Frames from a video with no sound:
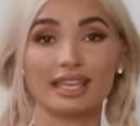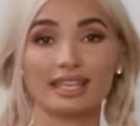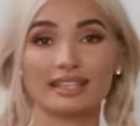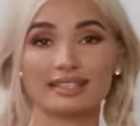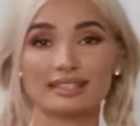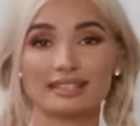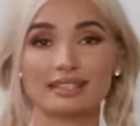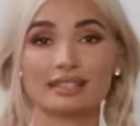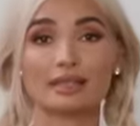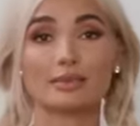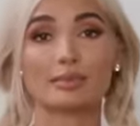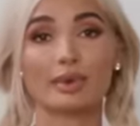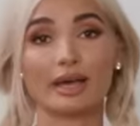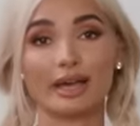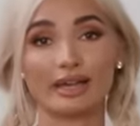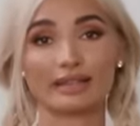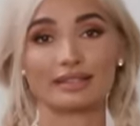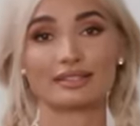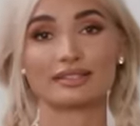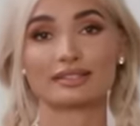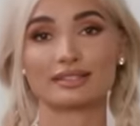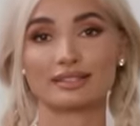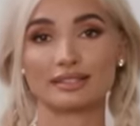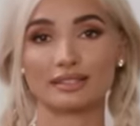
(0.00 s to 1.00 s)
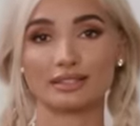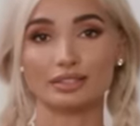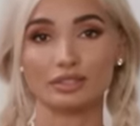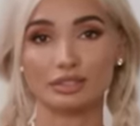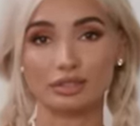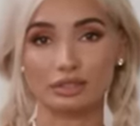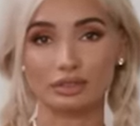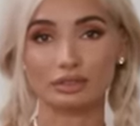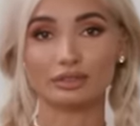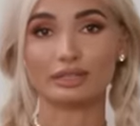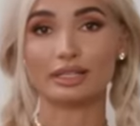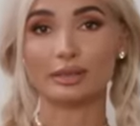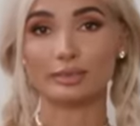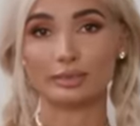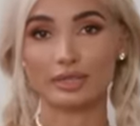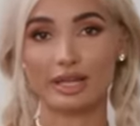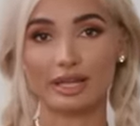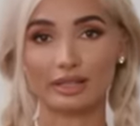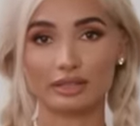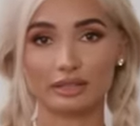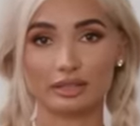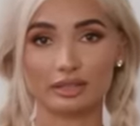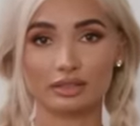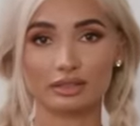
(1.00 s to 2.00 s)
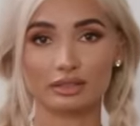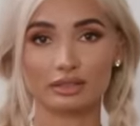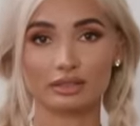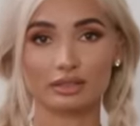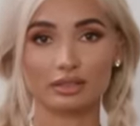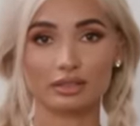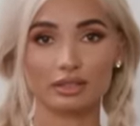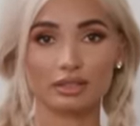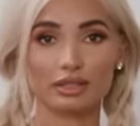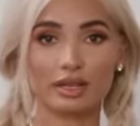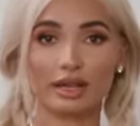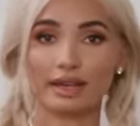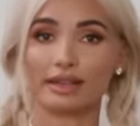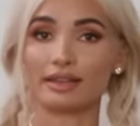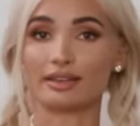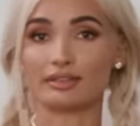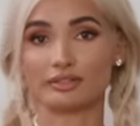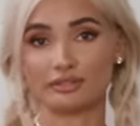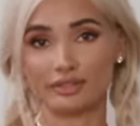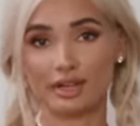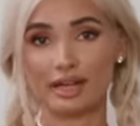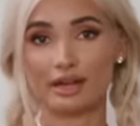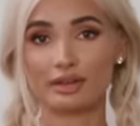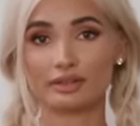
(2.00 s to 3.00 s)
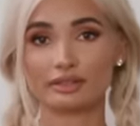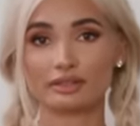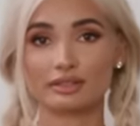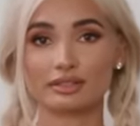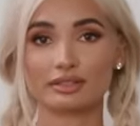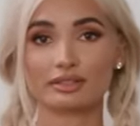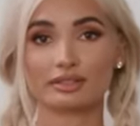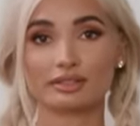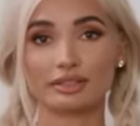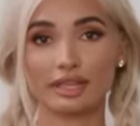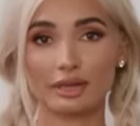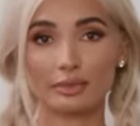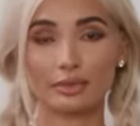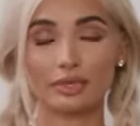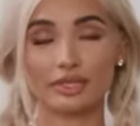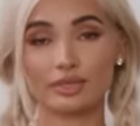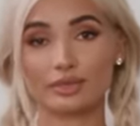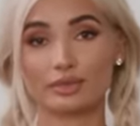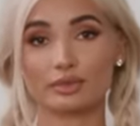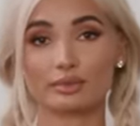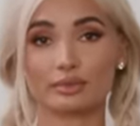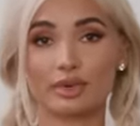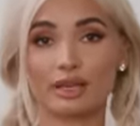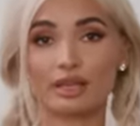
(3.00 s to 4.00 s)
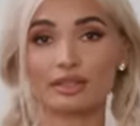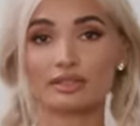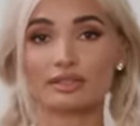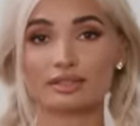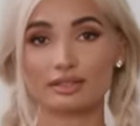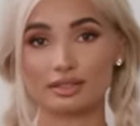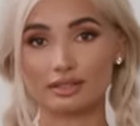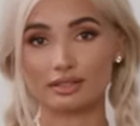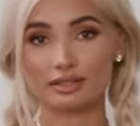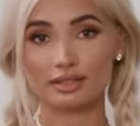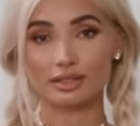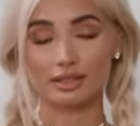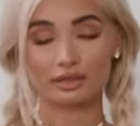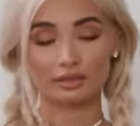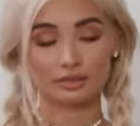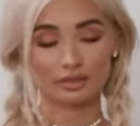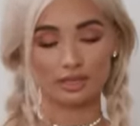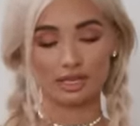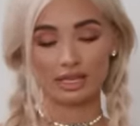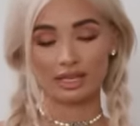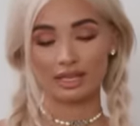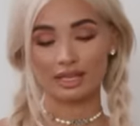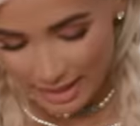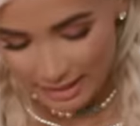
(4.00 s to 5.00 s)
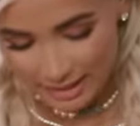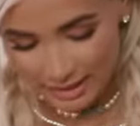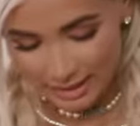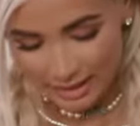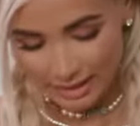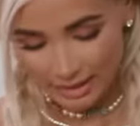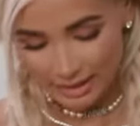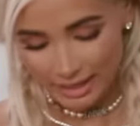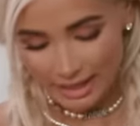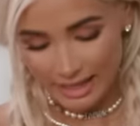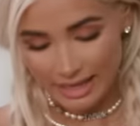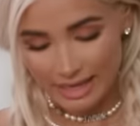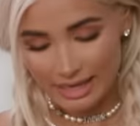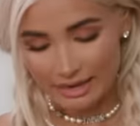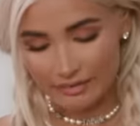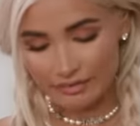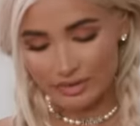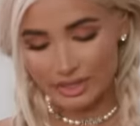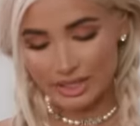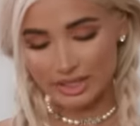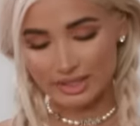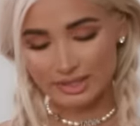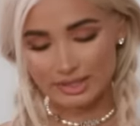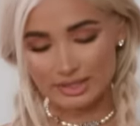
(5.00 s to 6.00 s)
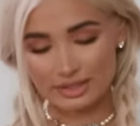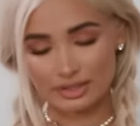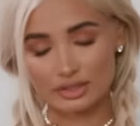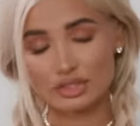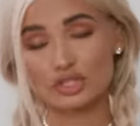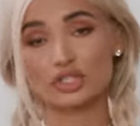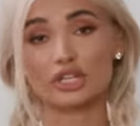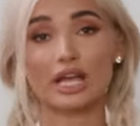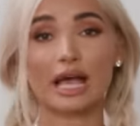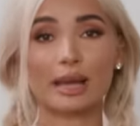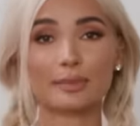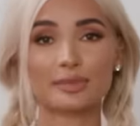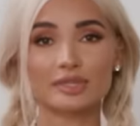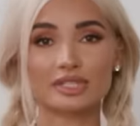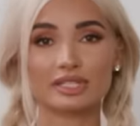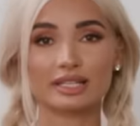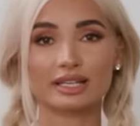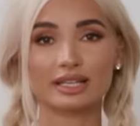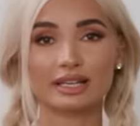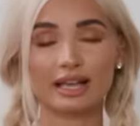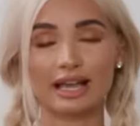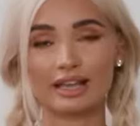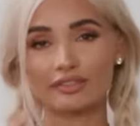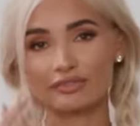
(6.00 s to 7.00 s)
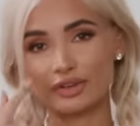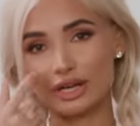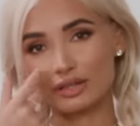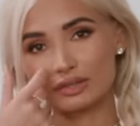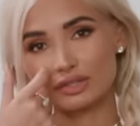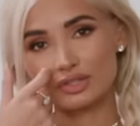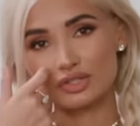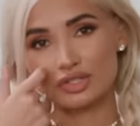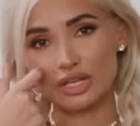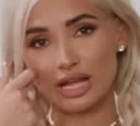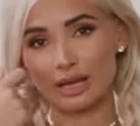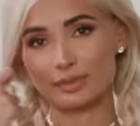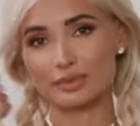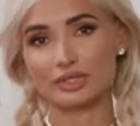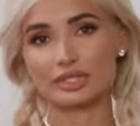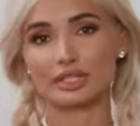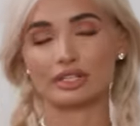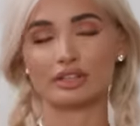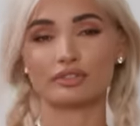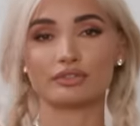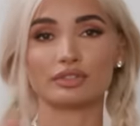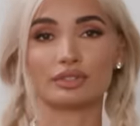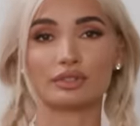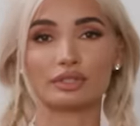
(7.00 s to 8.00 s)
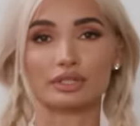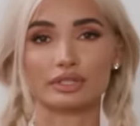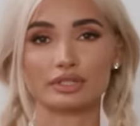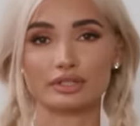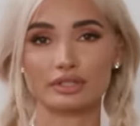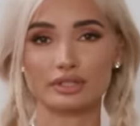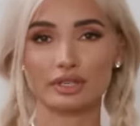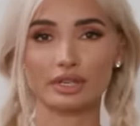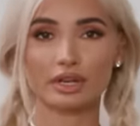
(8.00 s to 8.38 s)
is the best nude lip liner I have found that works with my skin tone. And then I have this chapstick. I found this chapstick a few years